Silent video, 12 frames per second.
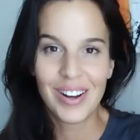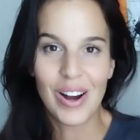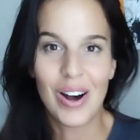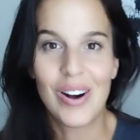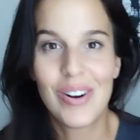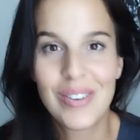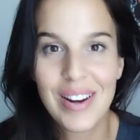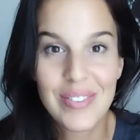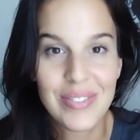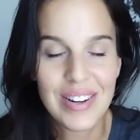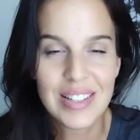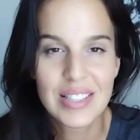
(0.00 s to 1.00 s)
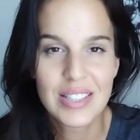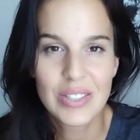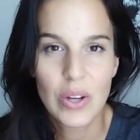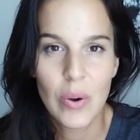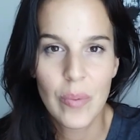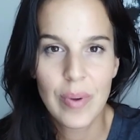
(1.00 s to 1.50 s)
All right, friends,
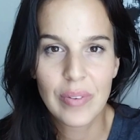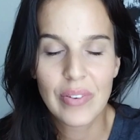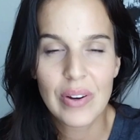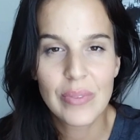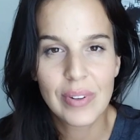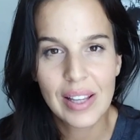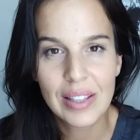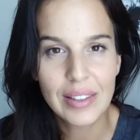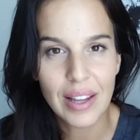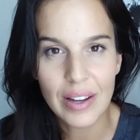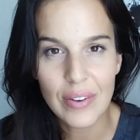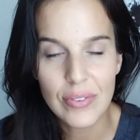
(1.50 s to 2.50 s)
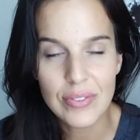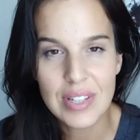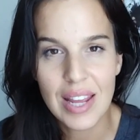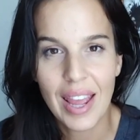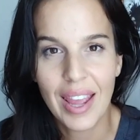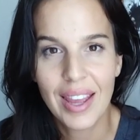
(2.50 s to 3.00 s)
so my friend Renee left
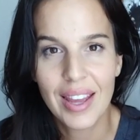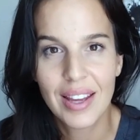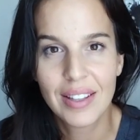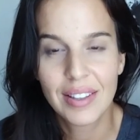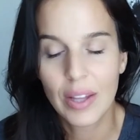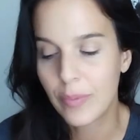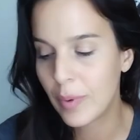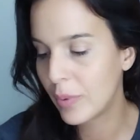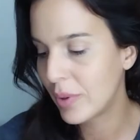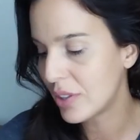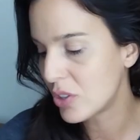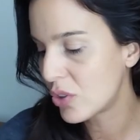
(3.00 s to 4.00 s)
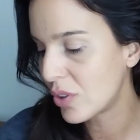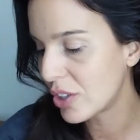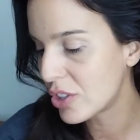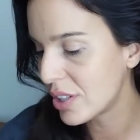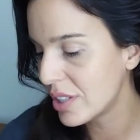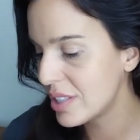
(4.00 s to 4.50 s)
and left me with
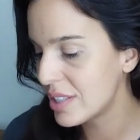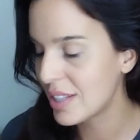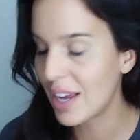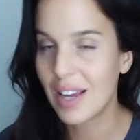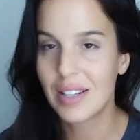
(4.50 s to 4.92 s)
instructions and